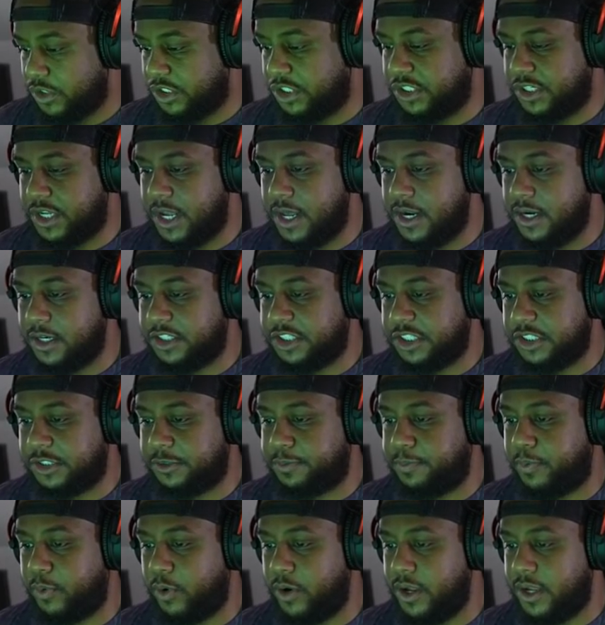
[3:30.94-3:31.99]
just gonna just
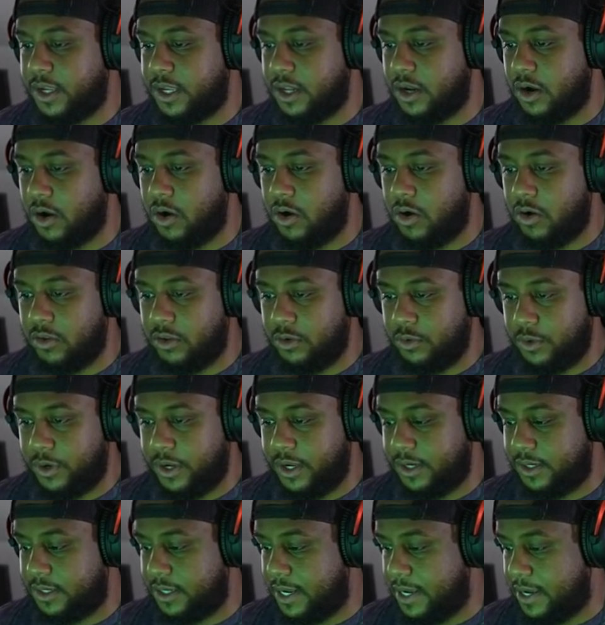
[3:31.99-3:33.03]
bring it all the
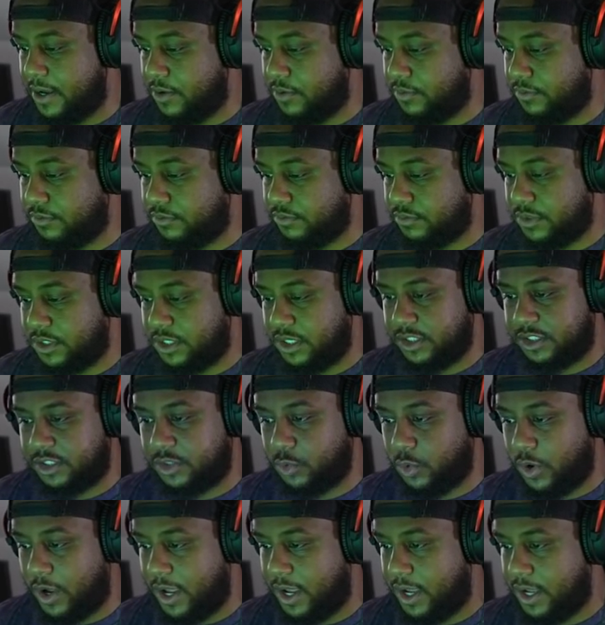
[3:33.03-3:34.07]
way down this
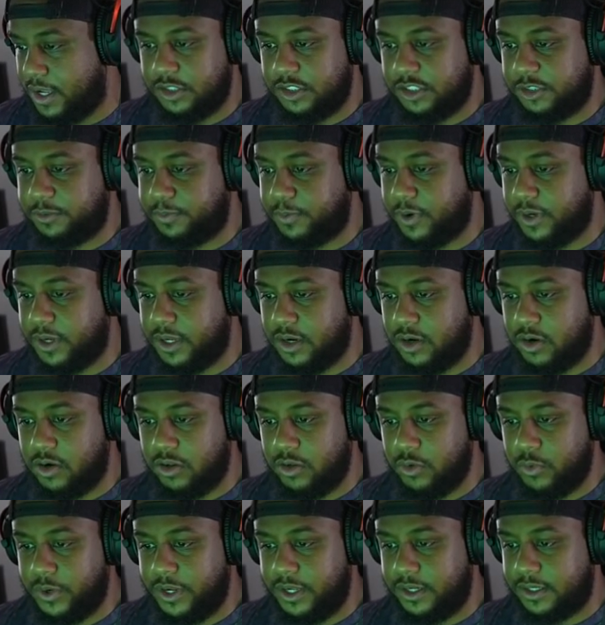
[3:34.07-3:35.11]
way. Just bring it all
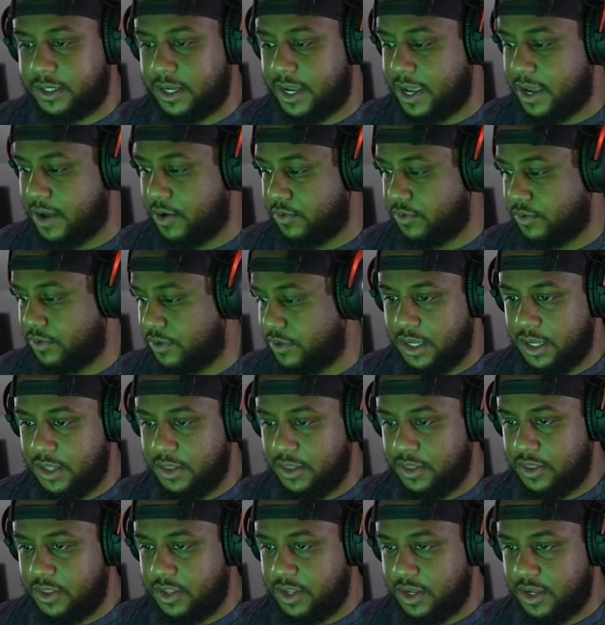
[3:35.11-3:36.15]
the way down.
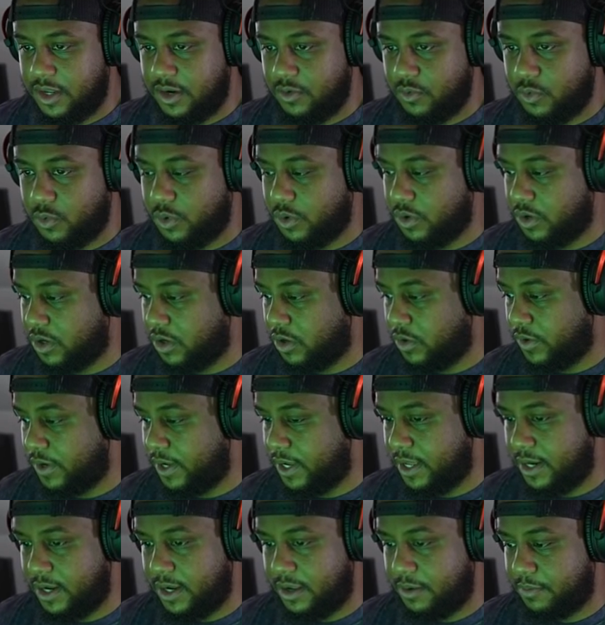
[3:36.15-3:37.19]
And then we'll go
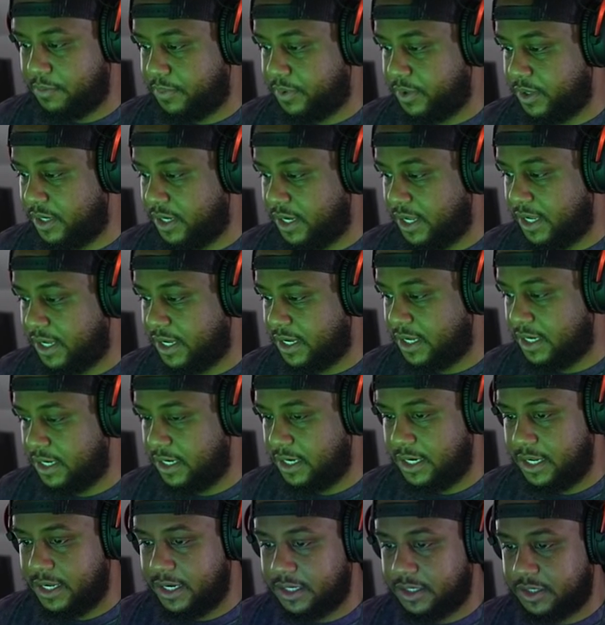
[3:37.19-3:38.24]
ahead and put a
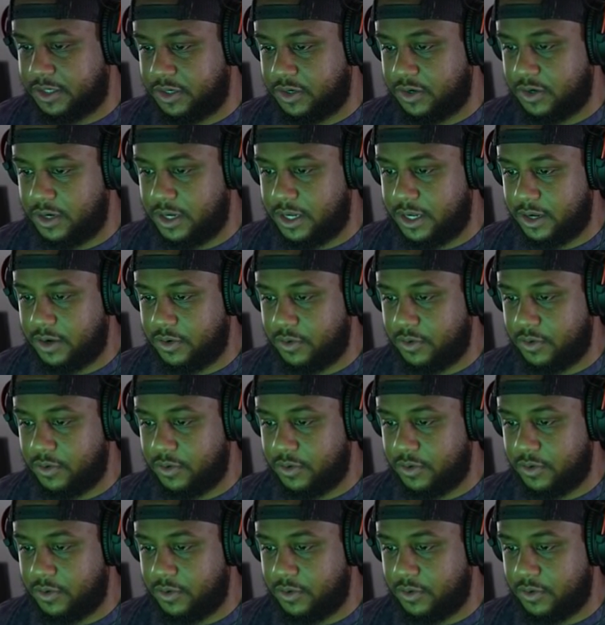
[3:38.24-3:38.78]
collector like